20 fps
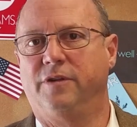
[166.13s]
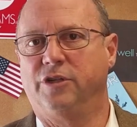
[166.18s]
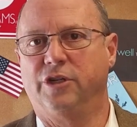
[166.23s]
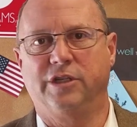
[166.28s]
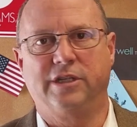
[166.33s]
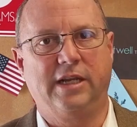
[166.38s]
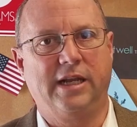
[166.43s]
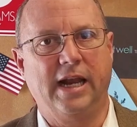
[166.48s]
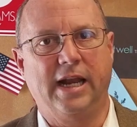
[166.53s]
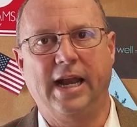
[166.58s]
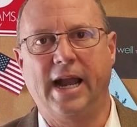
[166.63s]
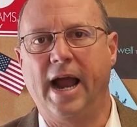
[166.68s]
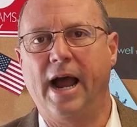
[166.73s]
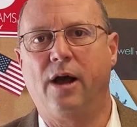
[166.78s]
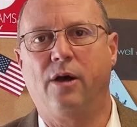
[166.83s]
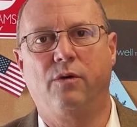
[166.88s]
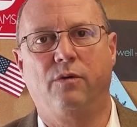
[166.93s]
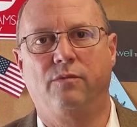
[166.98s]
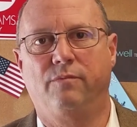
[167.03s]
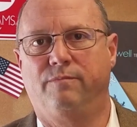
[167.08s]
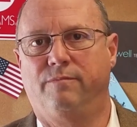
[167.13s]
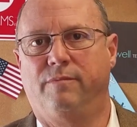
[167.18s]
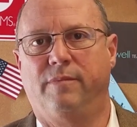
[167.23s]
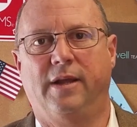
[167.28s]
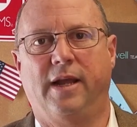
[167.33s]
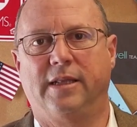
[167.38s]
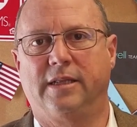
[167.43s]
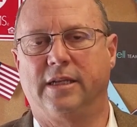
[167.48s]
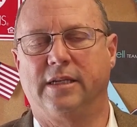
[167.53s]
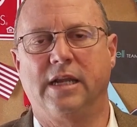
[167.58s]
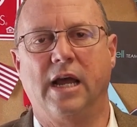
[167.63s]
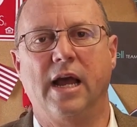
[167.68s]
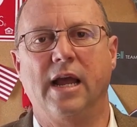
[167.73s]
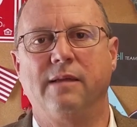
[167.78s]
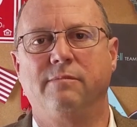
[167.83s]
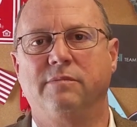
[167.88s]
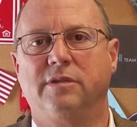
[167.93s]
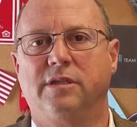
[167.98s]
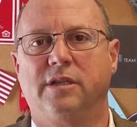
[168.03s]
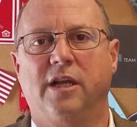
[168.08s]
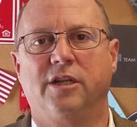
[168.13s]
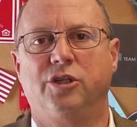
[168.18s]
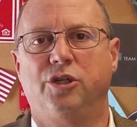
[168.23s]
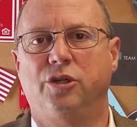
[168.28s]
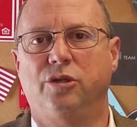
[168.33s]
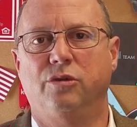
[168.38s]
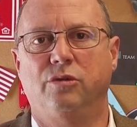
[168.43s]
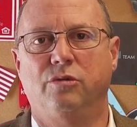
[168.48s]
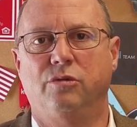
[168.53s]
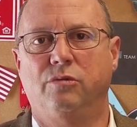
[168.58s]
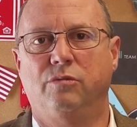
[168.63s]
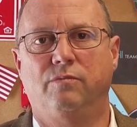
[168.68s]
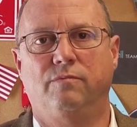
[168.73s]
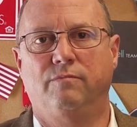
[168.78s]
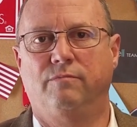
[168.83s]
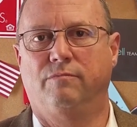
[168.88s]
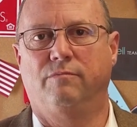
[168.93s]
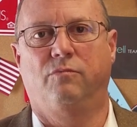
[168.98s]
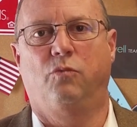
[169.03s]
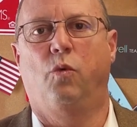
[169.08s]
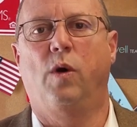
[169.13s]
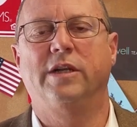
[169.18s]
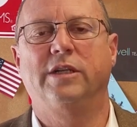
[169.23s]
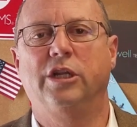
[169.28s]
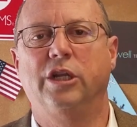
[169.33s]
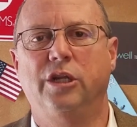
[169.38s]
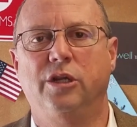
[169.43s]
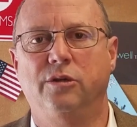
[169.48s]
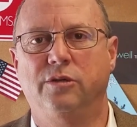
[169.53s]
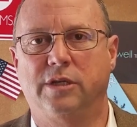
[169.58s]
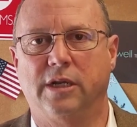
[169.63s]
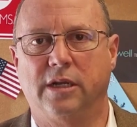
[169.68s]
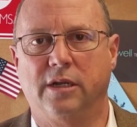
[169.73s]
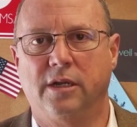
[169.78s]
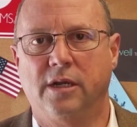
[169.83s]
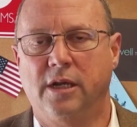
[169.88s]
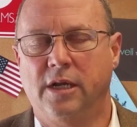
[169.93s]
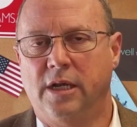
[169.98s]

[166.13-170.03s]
Just get it out at the times that you want to use it.